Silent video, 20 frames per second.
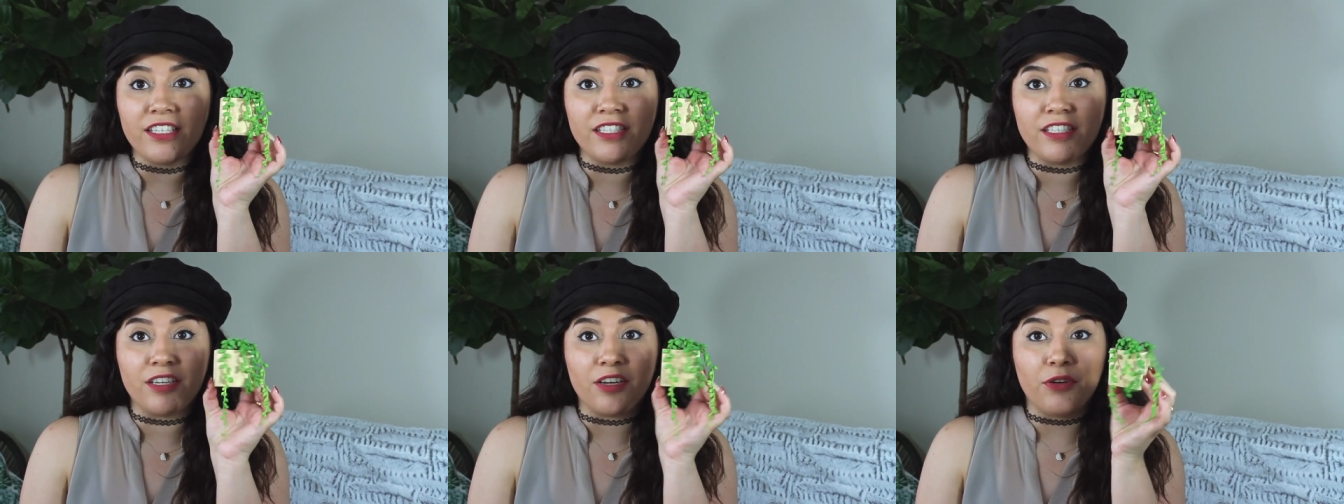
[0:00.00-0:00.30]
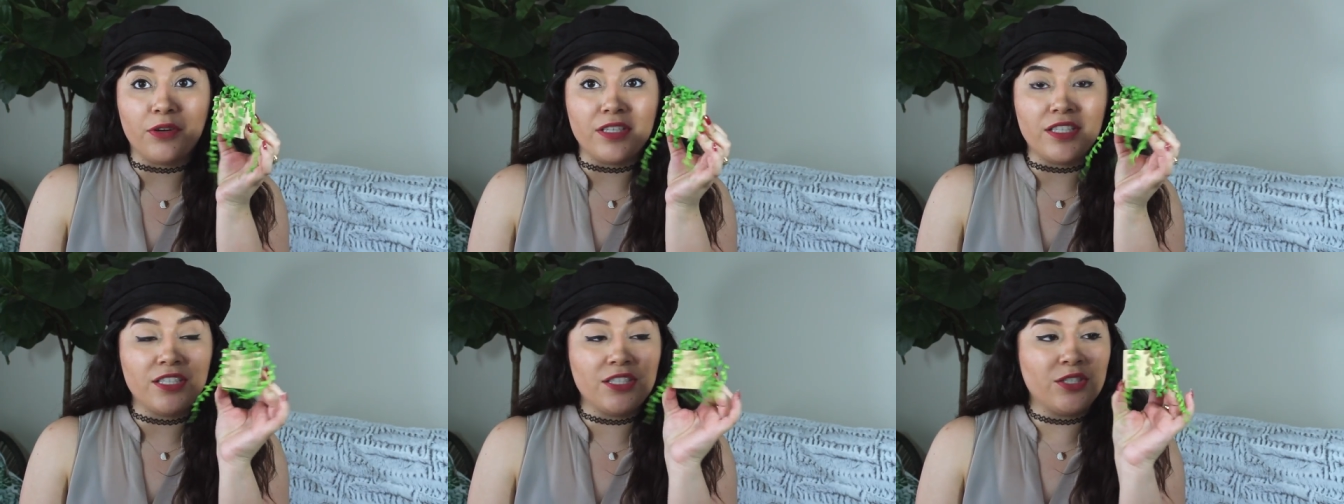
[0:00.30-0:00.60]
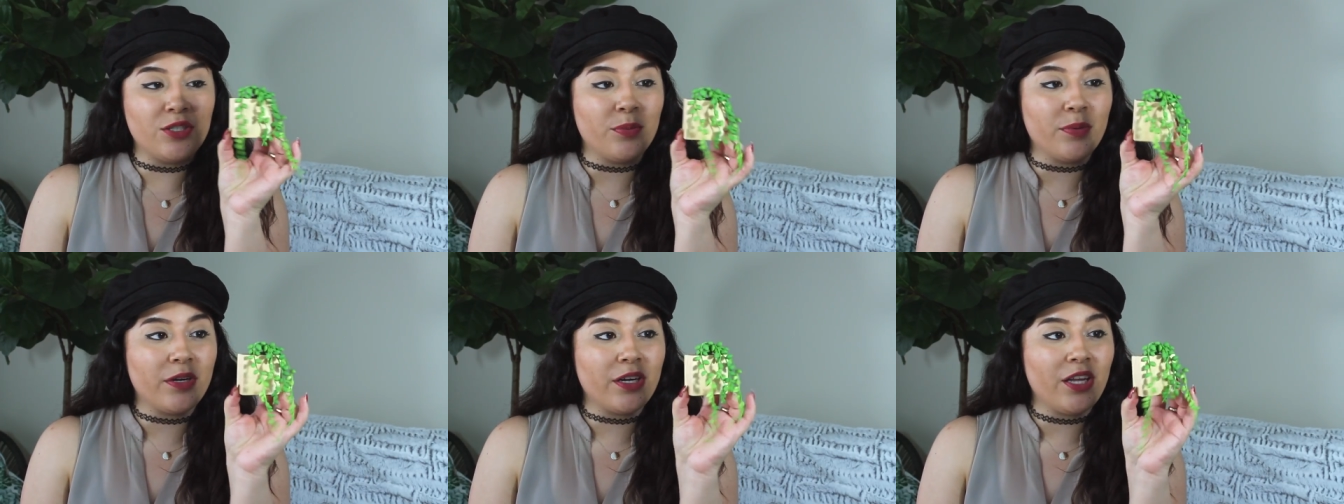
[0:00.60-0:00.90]
So it's
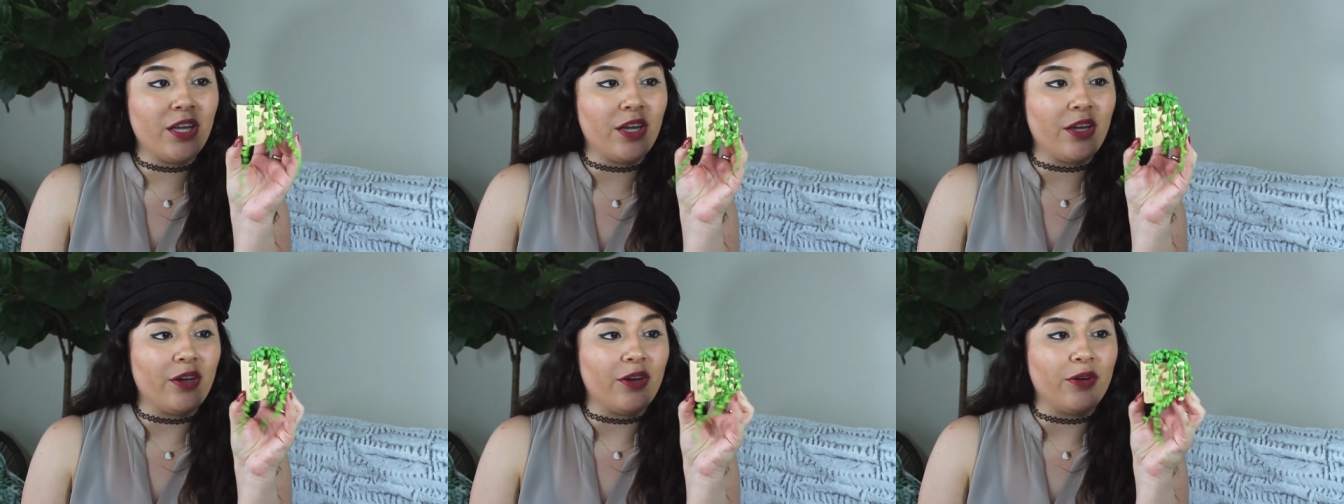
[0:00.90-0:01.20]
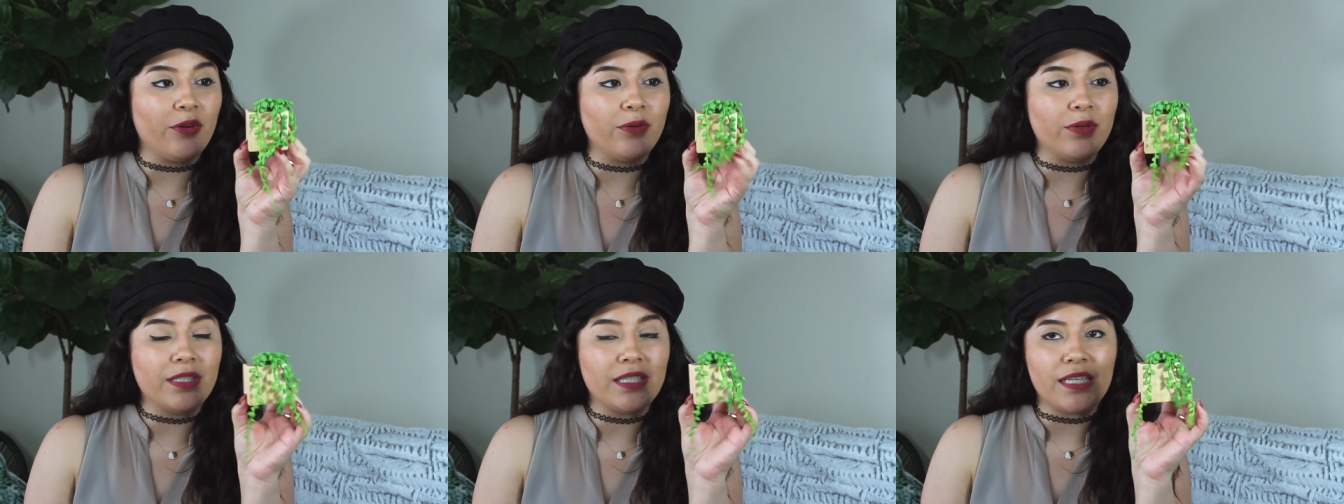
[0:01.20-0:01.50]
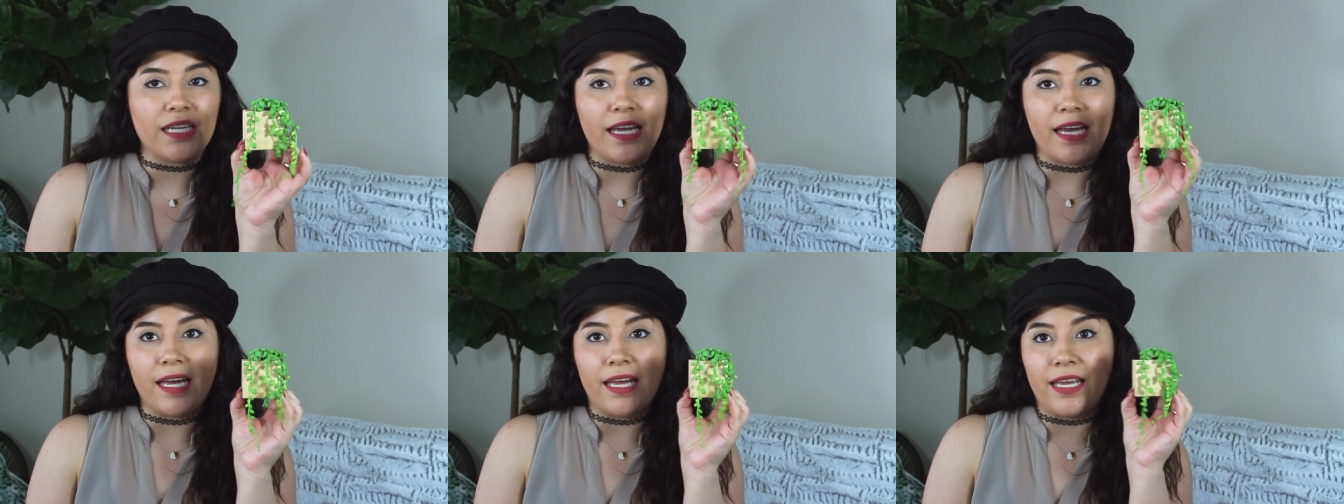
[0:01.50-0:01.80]
super
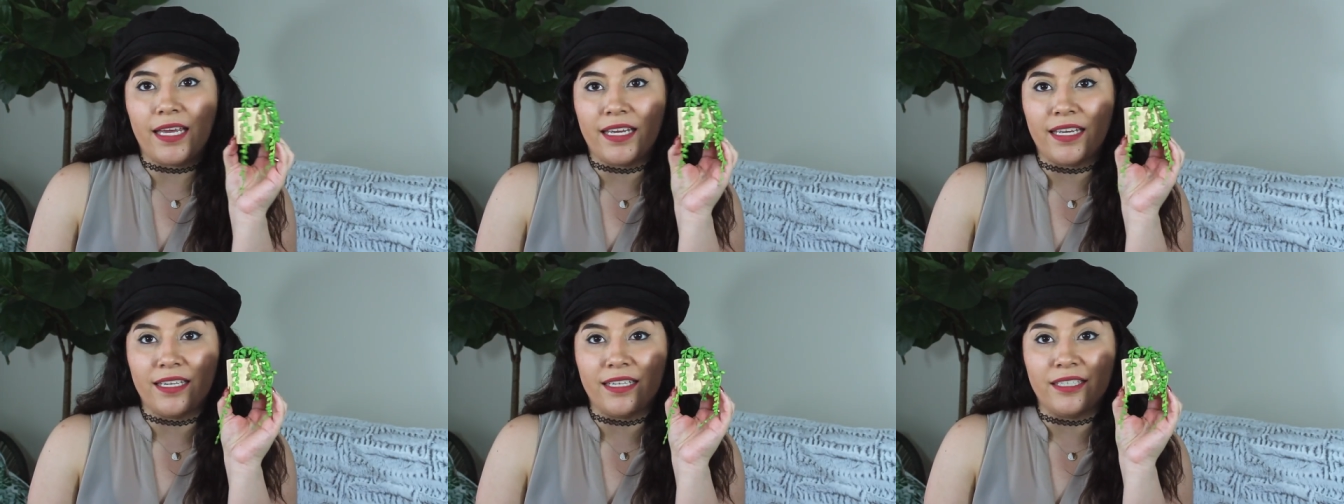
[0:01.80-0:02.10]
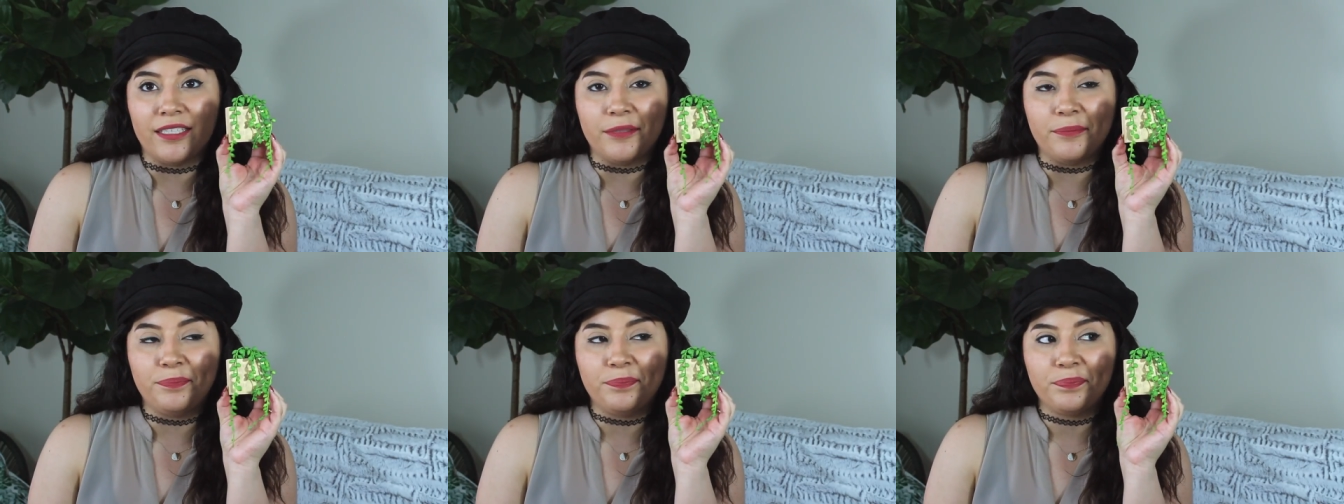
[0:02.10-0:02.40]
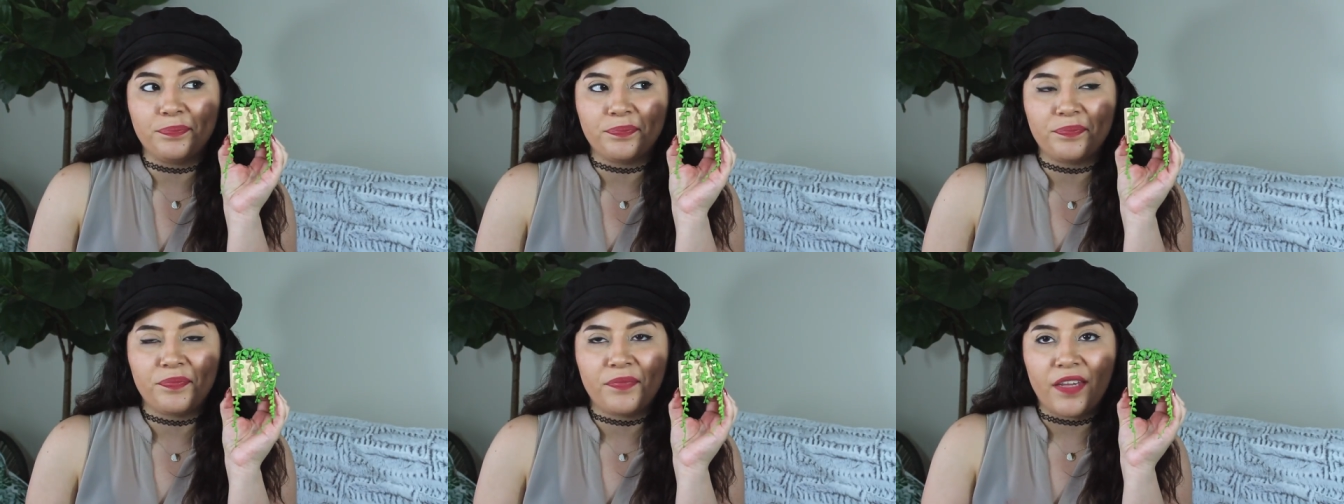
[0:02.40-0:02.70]
cute and
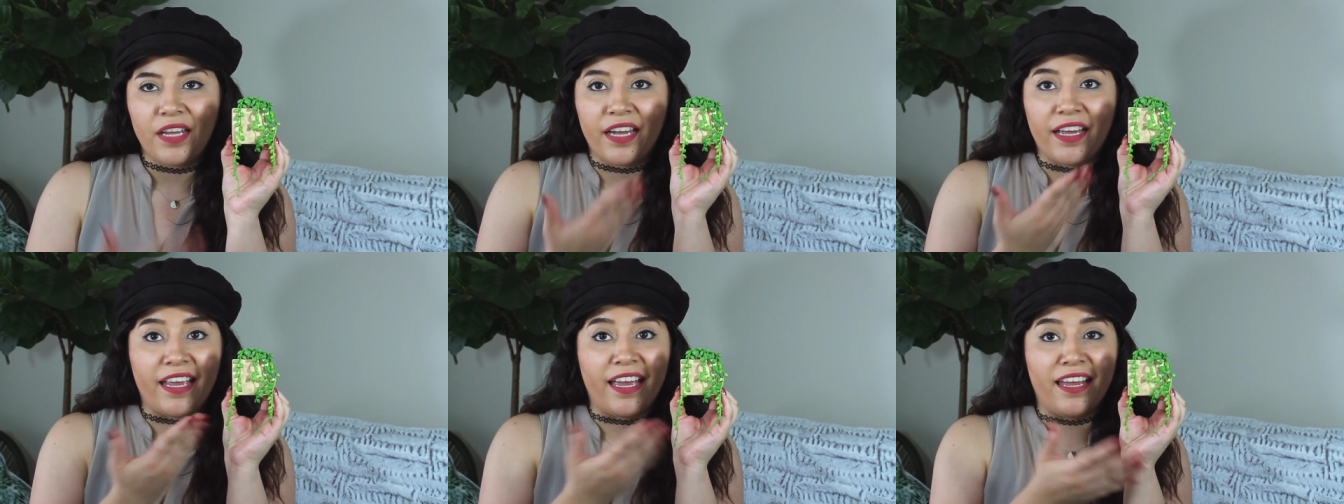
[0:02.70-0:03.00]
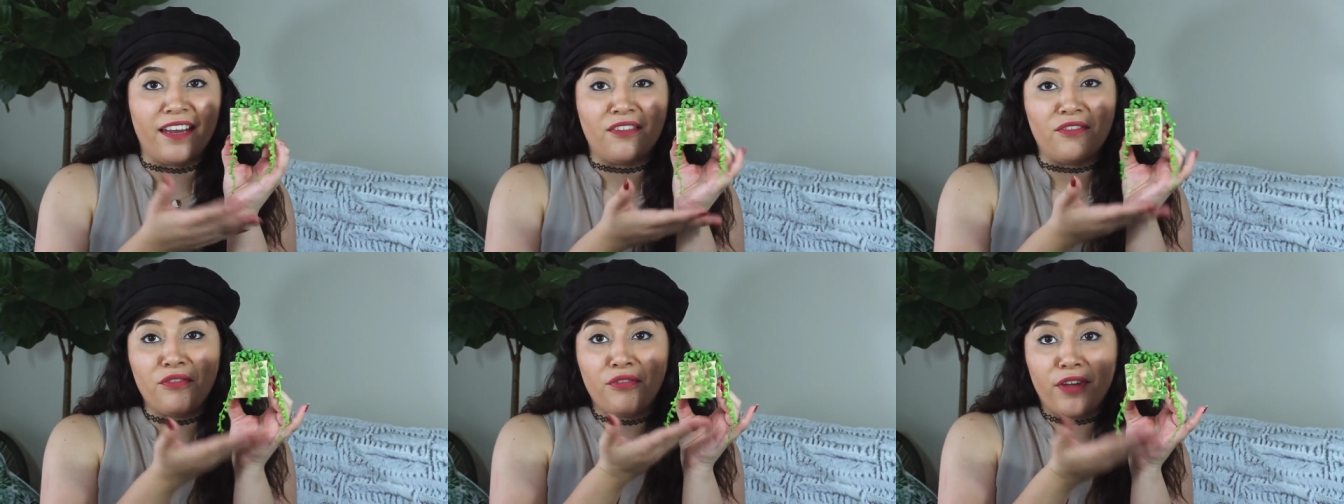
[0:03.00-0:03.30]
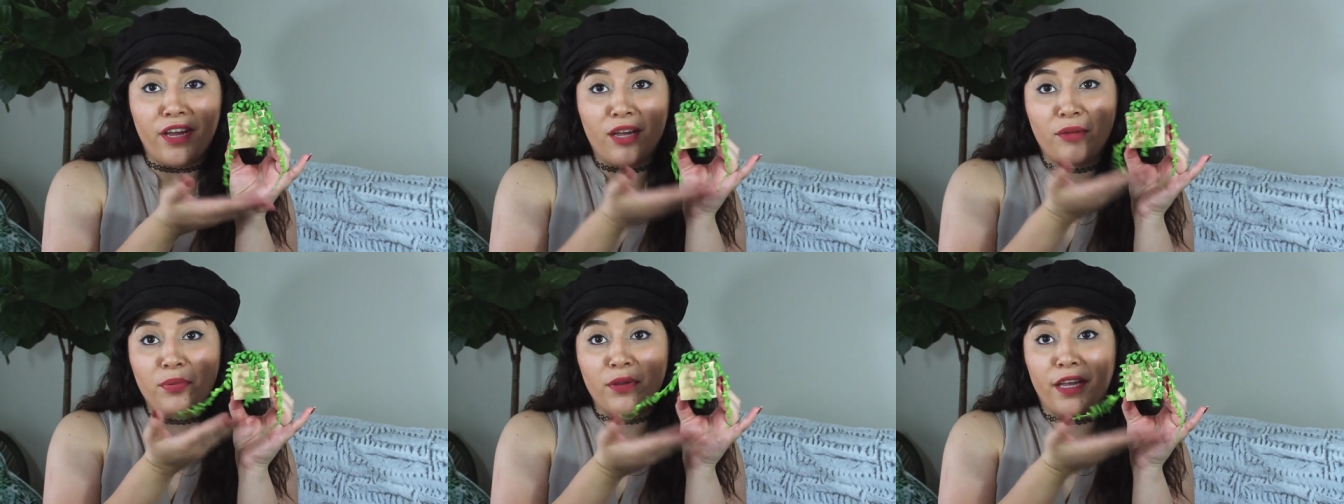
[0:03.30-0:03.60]
again,
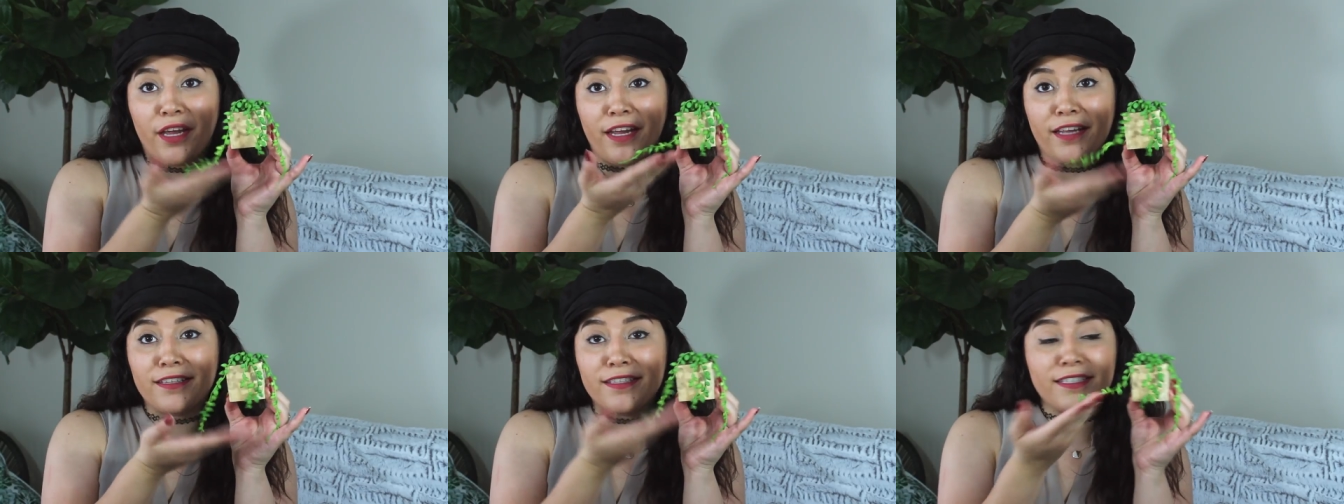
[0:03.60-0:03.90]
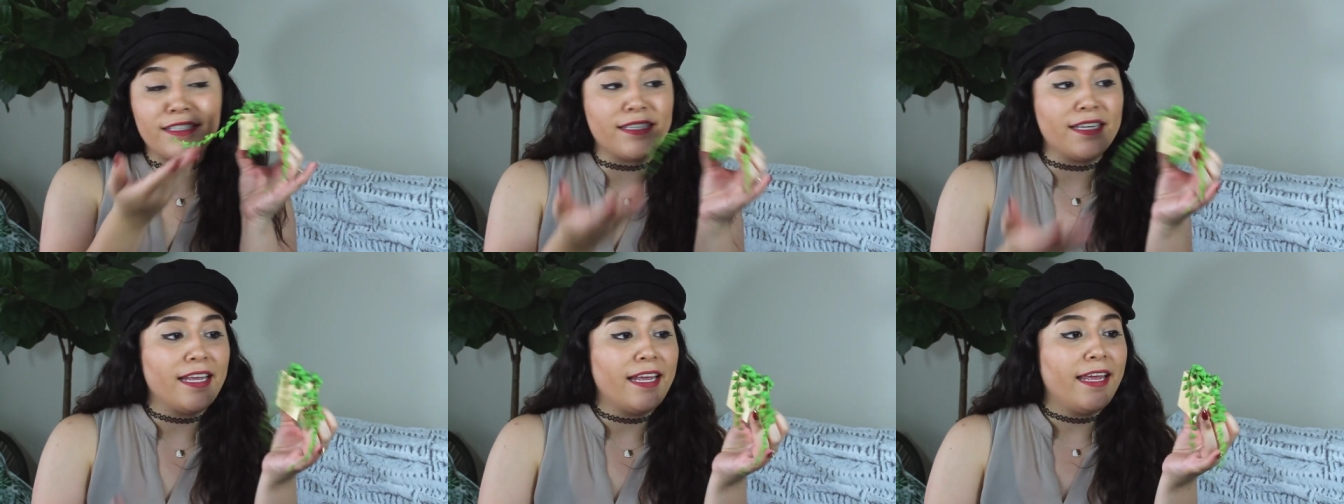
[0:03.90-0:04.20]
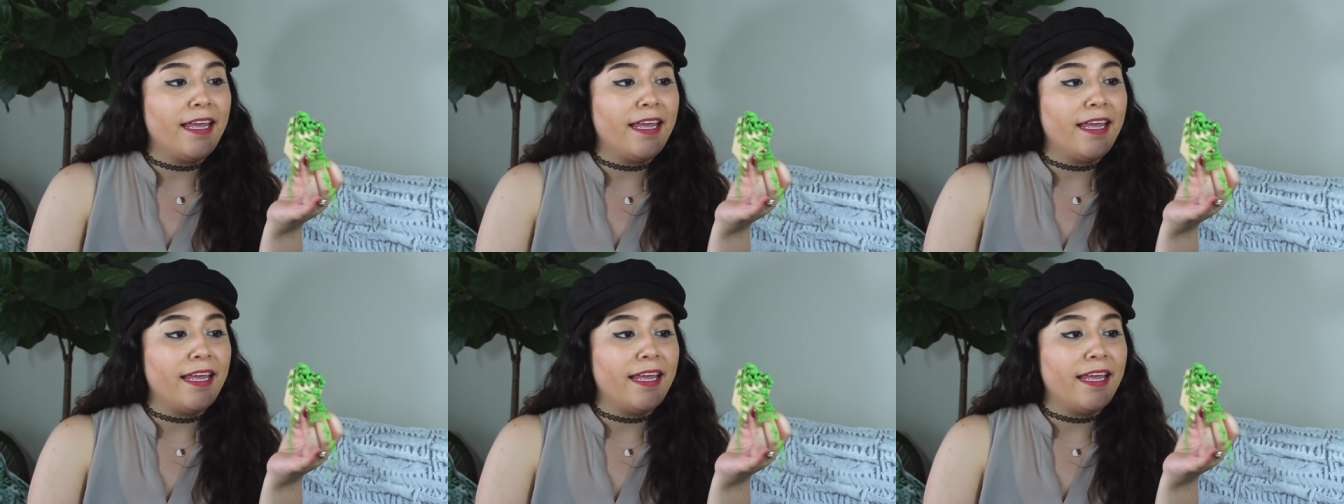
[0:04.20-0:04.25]
fake plants.